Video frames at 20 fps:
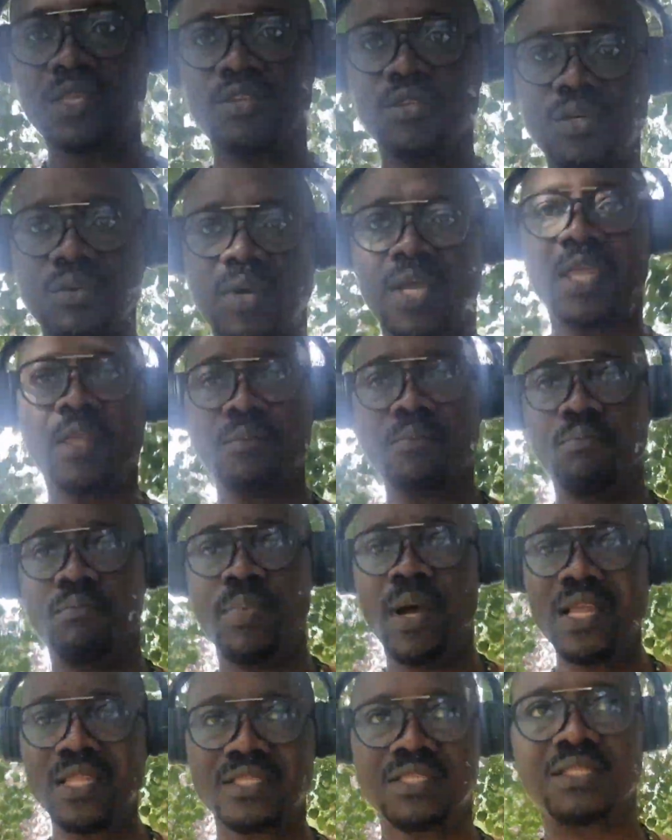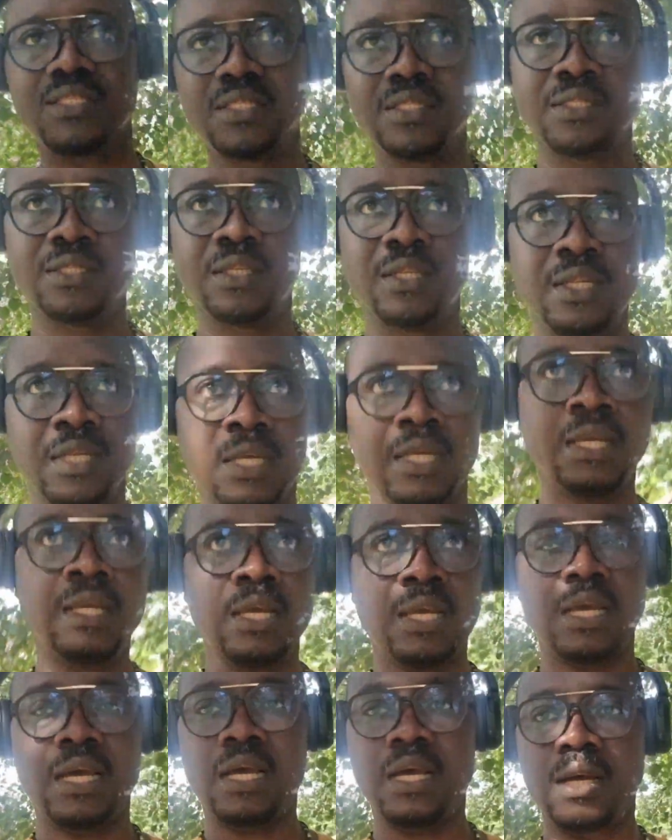doing. But,
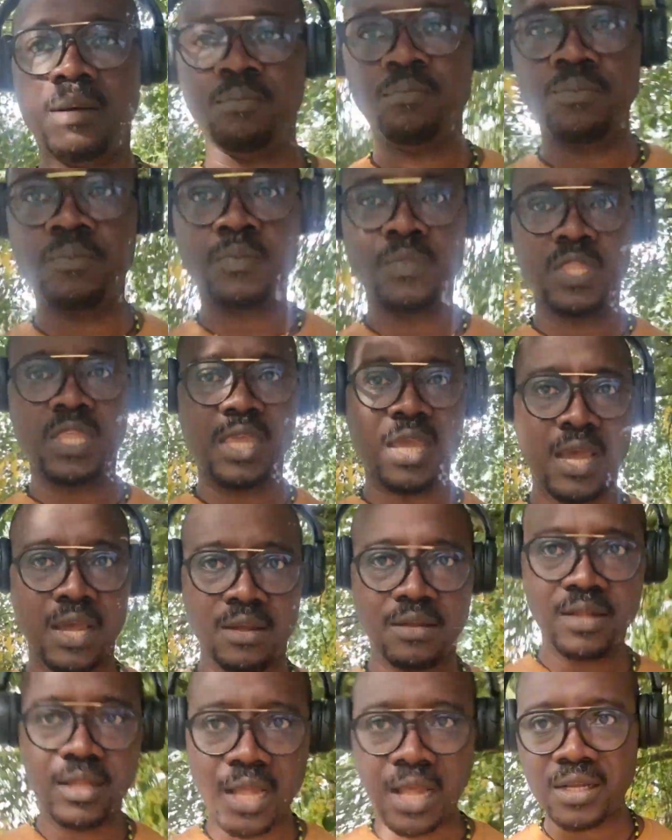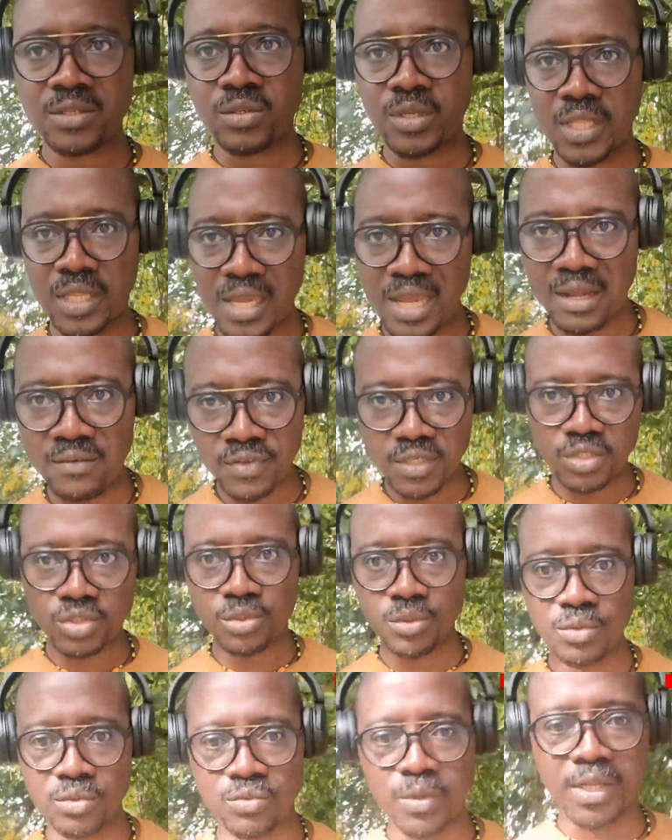yeah, actually having
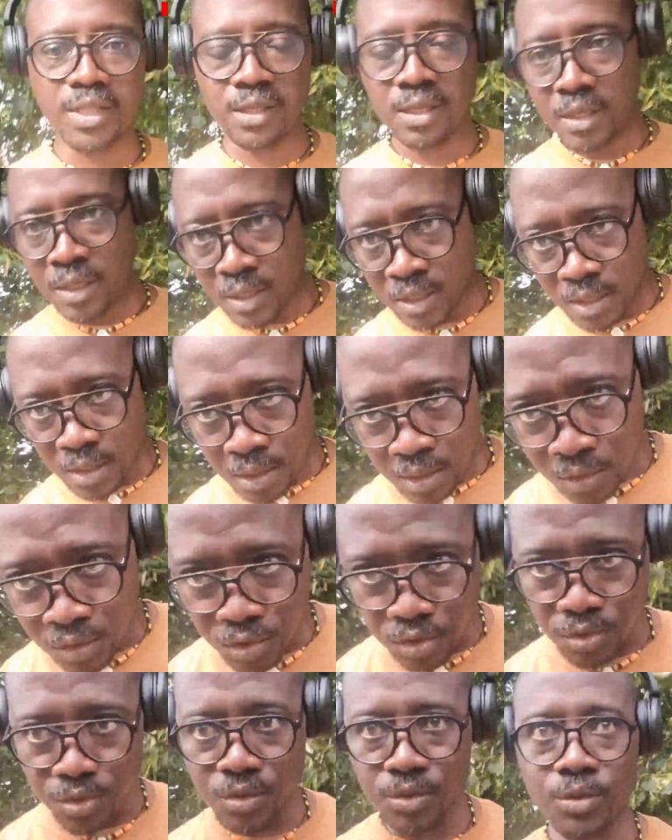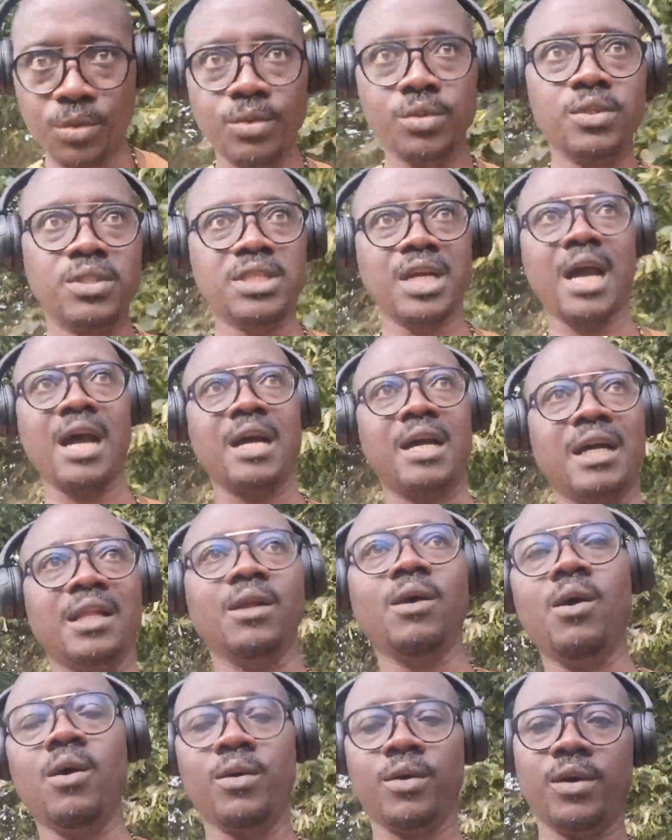children to tag
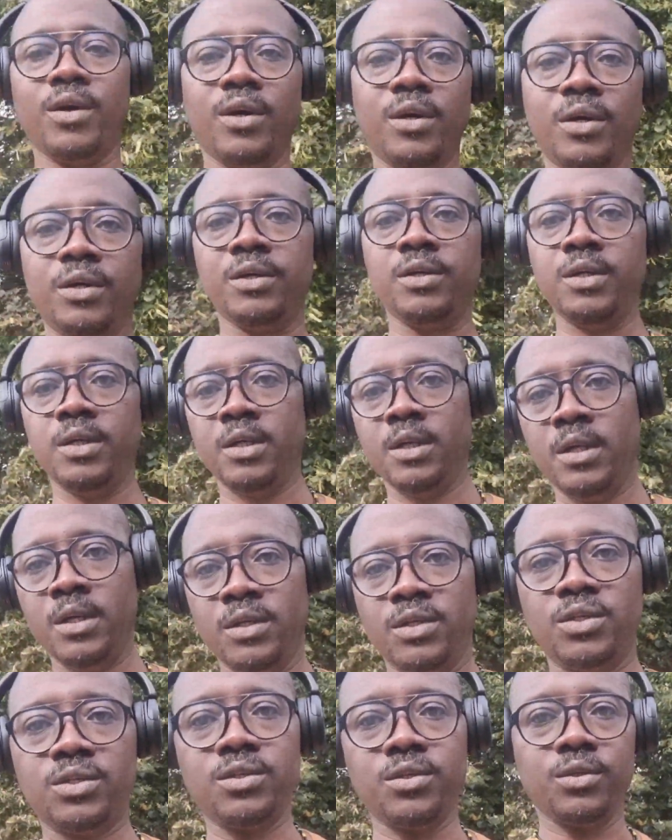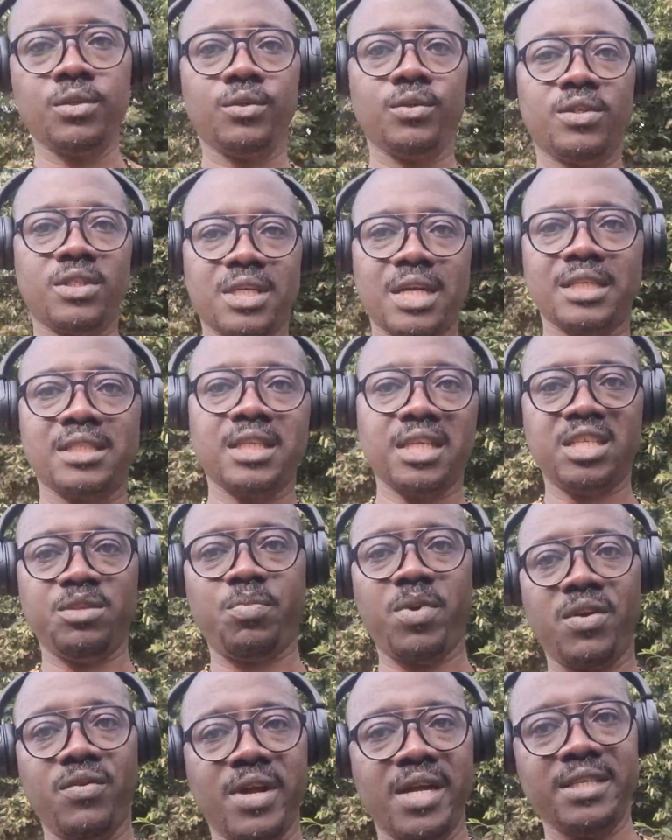along to such
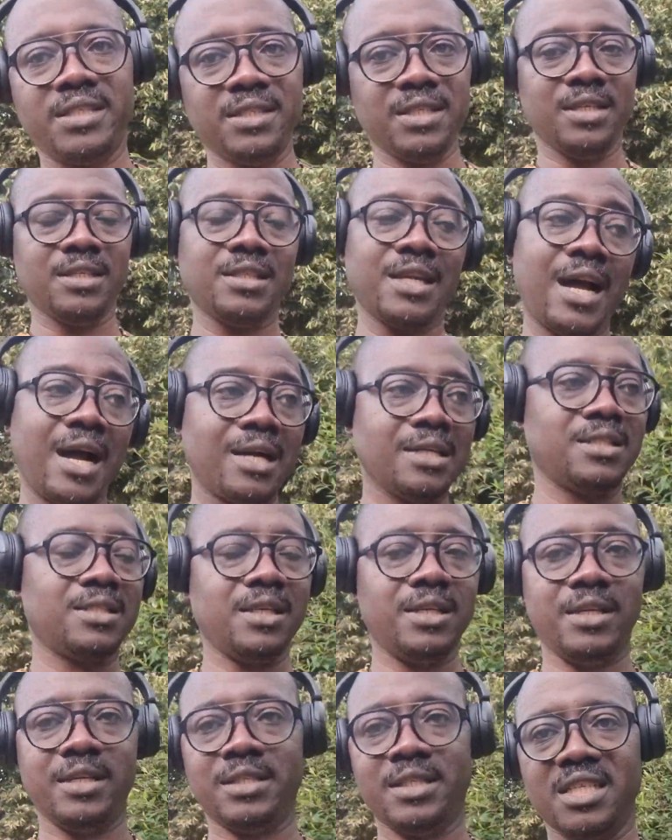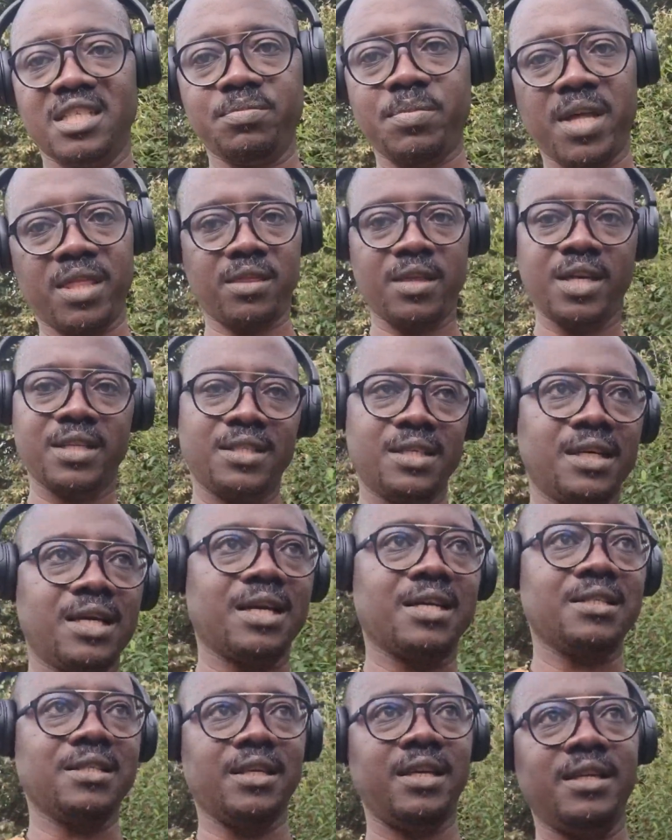experiences, I see it as pathetic,
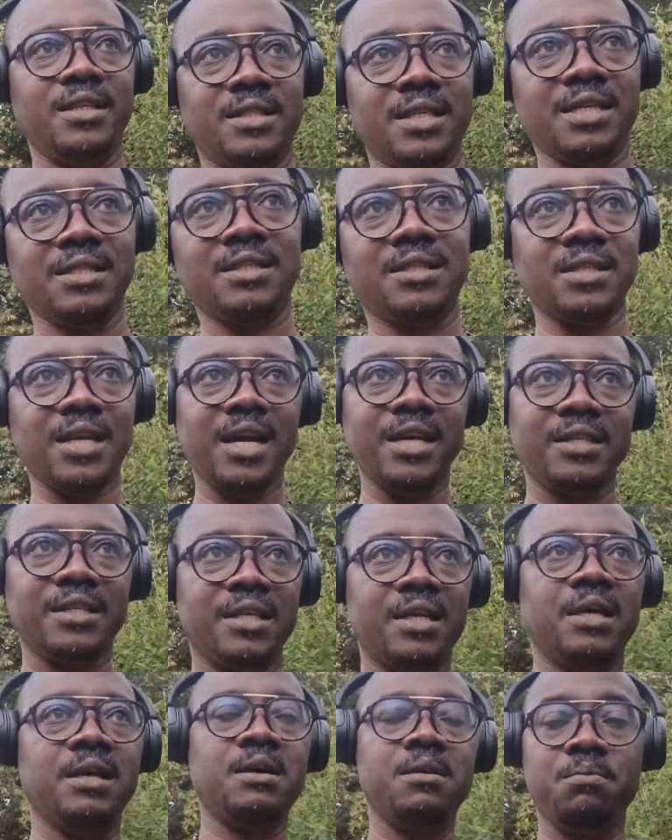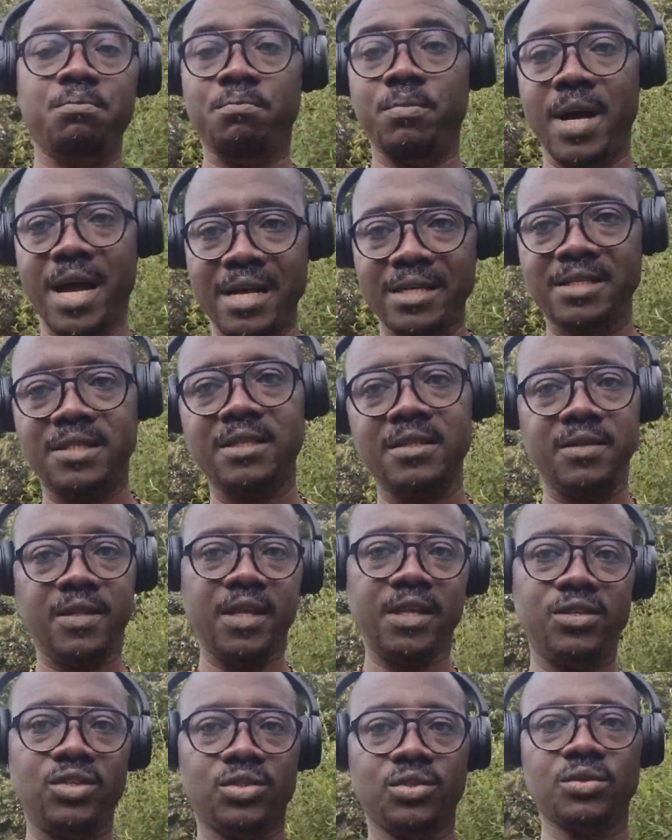I see it as sad. But
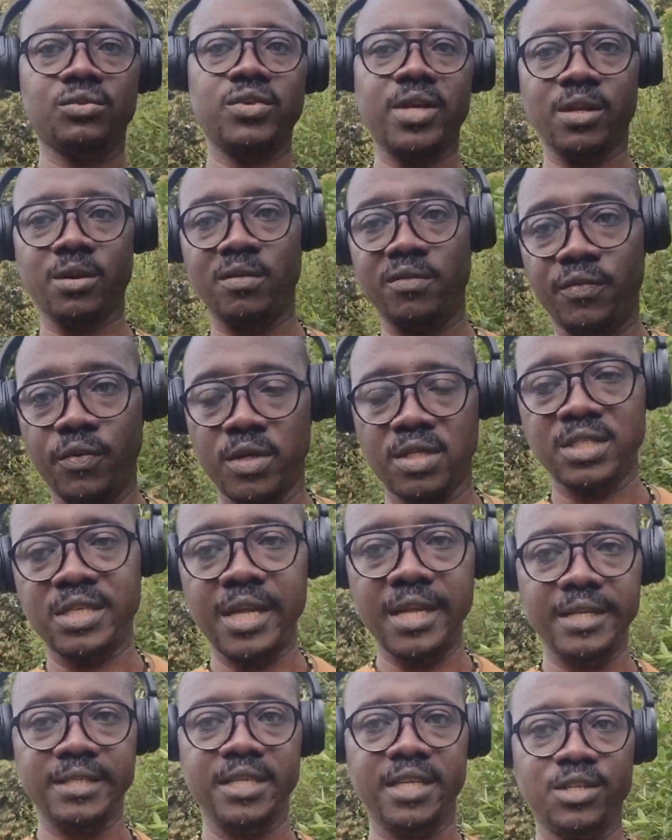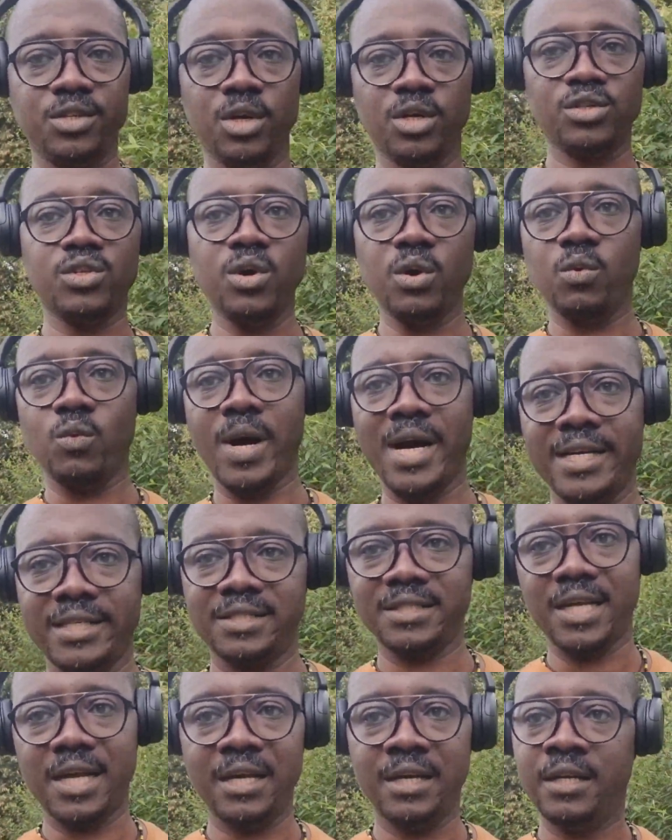these children unfortunately did not know
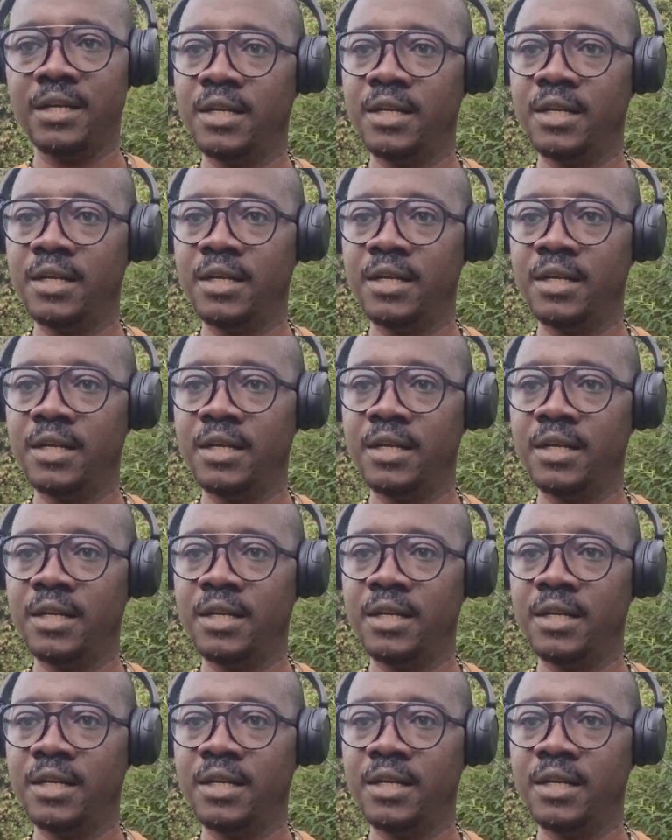wiser.